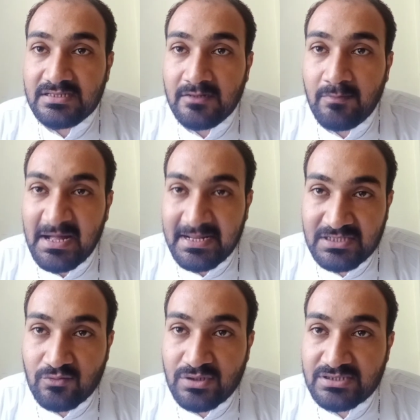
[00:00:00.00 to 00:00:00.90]
the
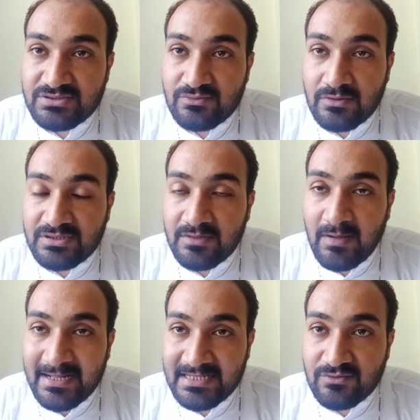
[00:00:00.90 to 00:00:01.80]
Bharat
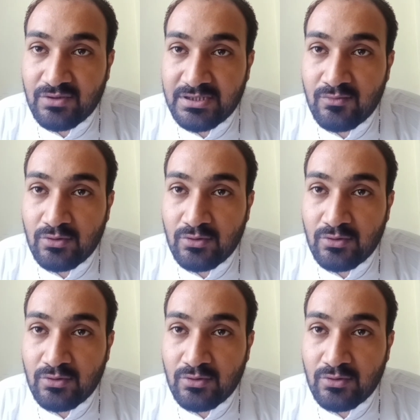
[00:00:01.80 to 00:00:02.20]
word